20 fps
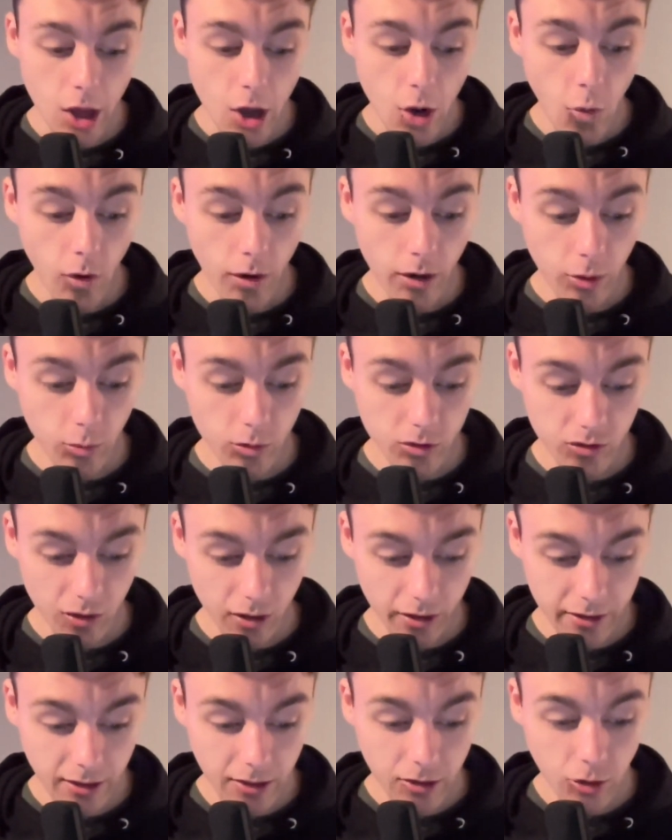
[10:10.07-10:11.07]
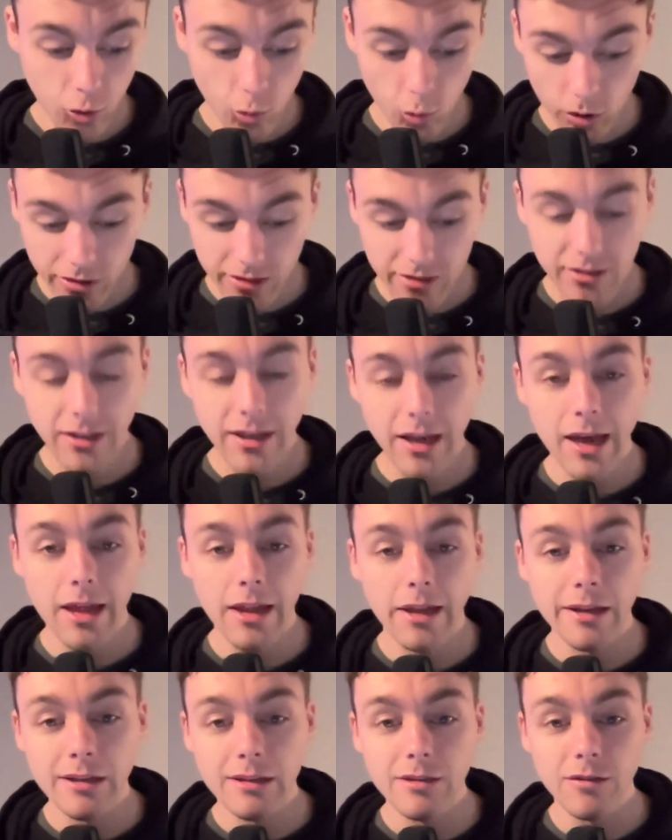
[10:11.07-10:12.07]
where it was London who once
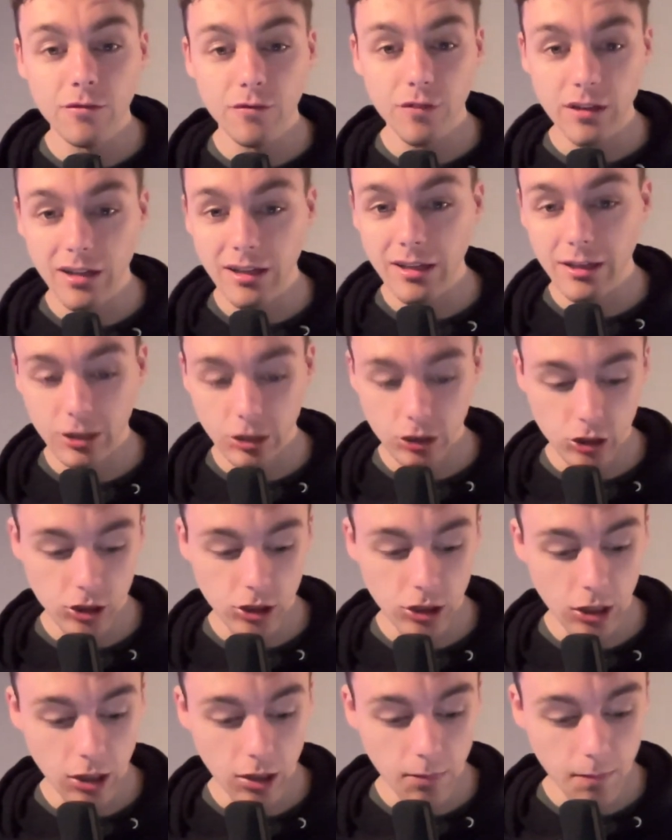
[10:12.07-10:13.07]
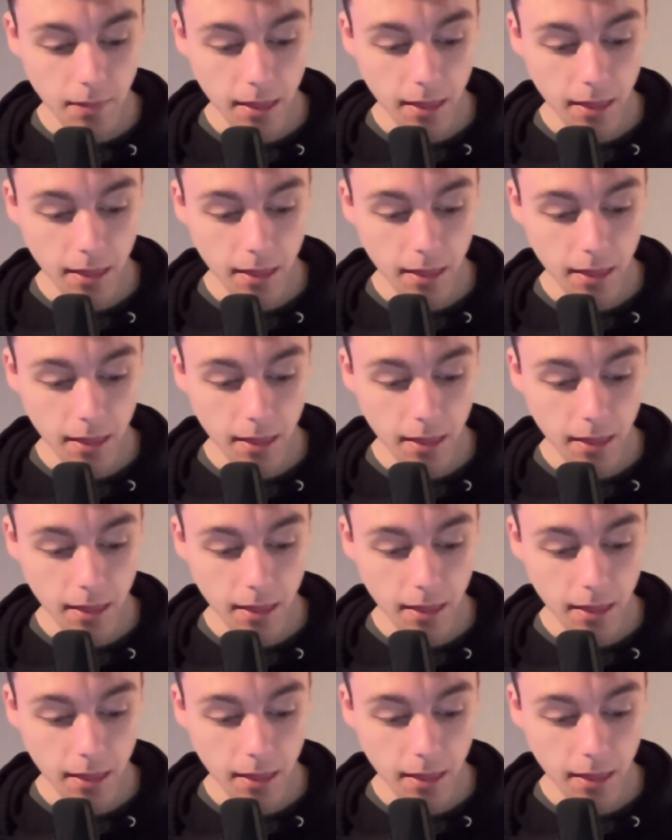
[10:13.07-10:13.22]
again defeated Kitchener